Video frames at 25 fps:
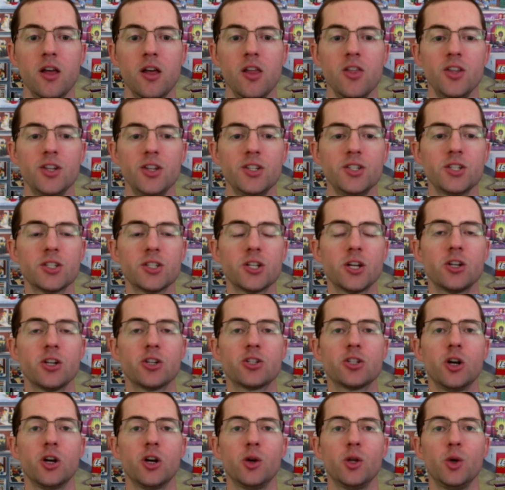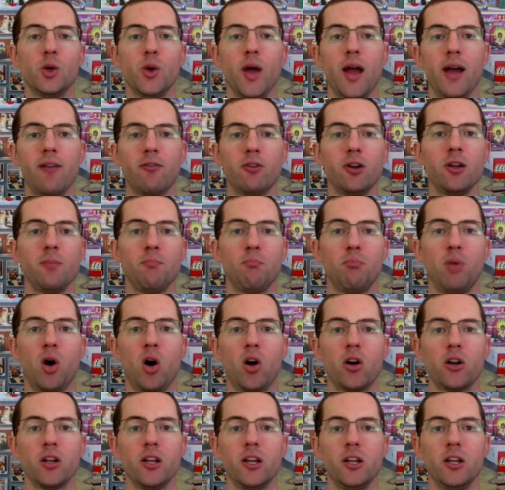This is going to show you every
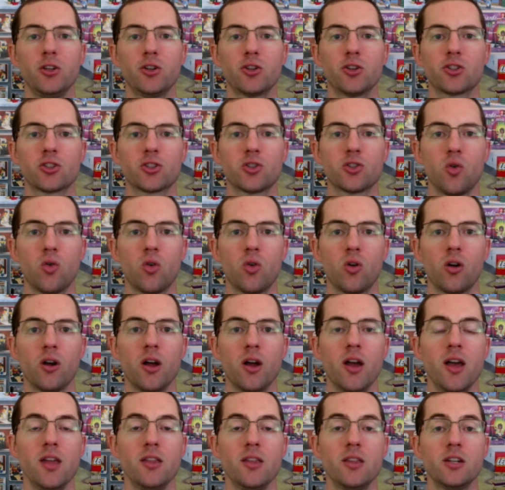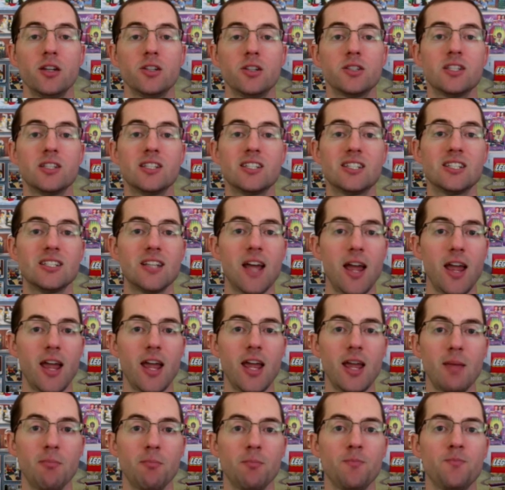part in your store that is the
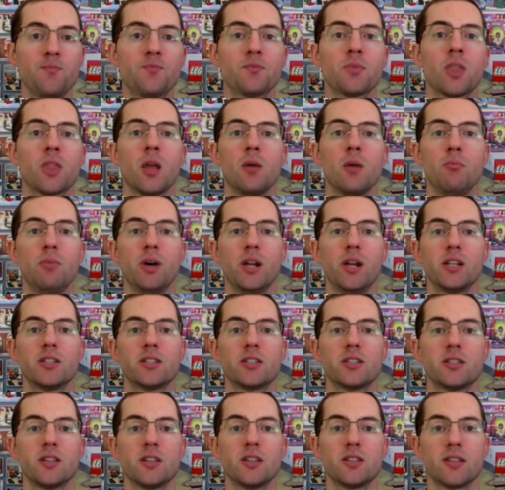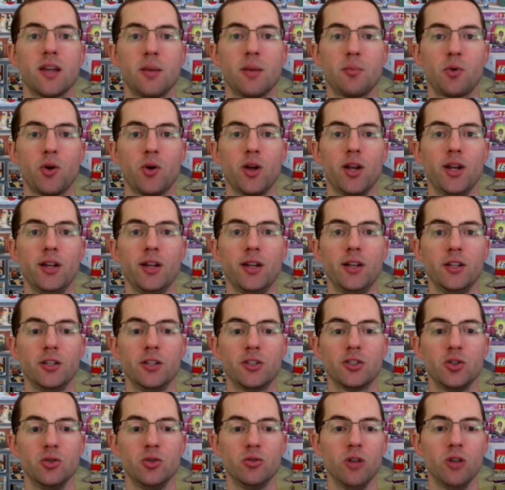same, but it's separated into
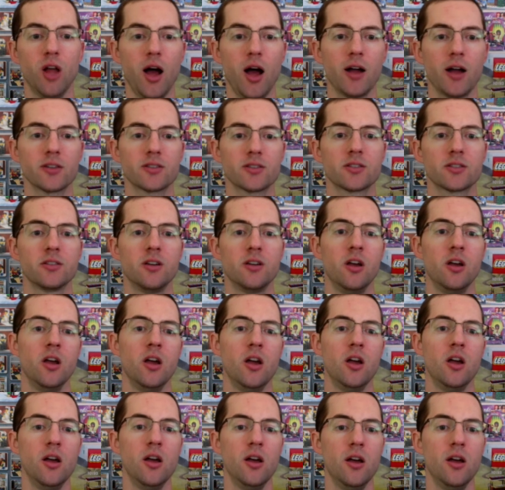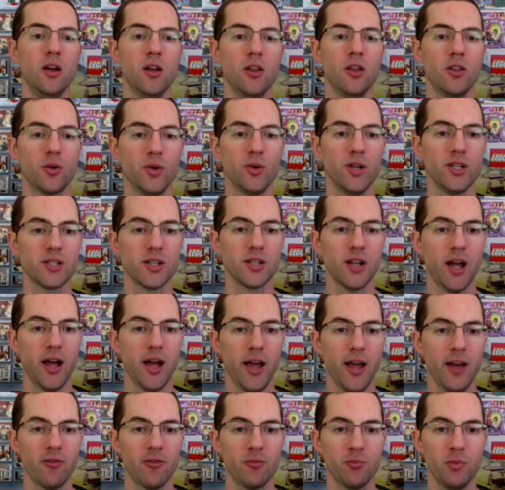2 lots. The reason I
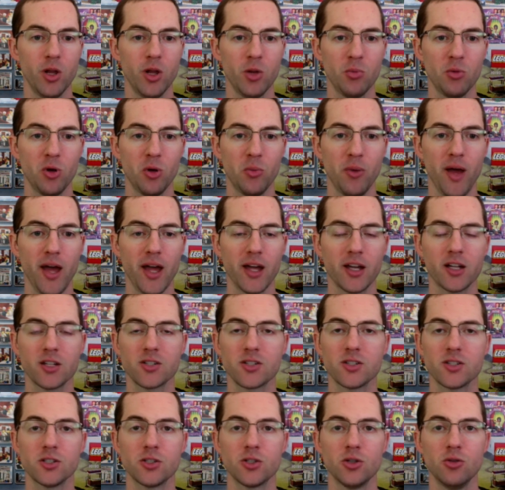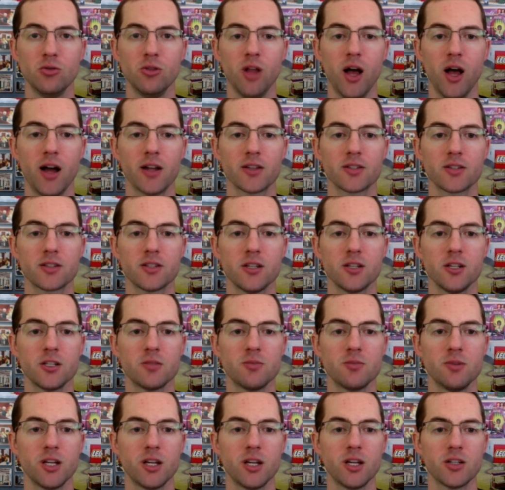have Bilbo Baggins in 2 lots is
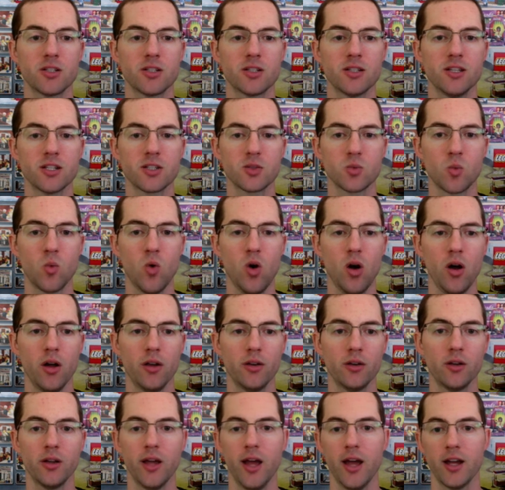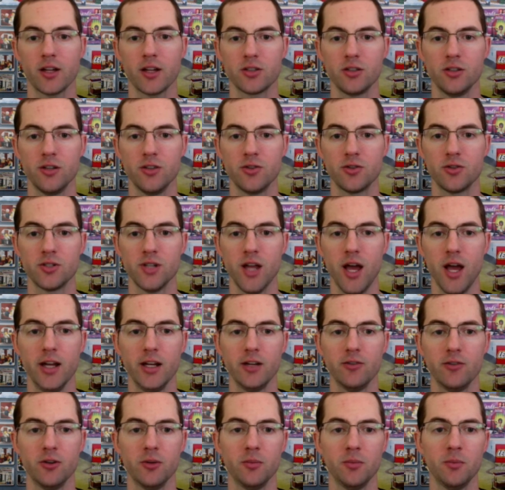because this one, actually there's 9
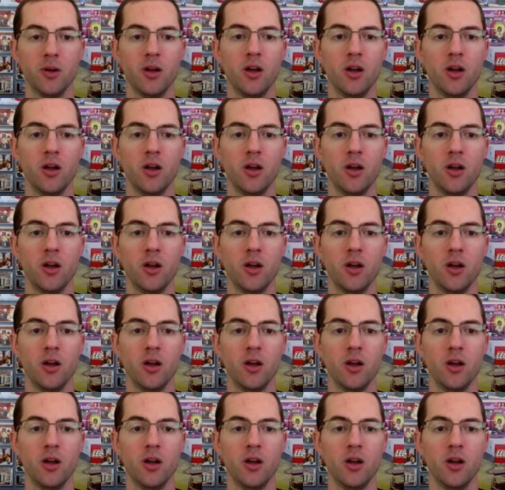of them,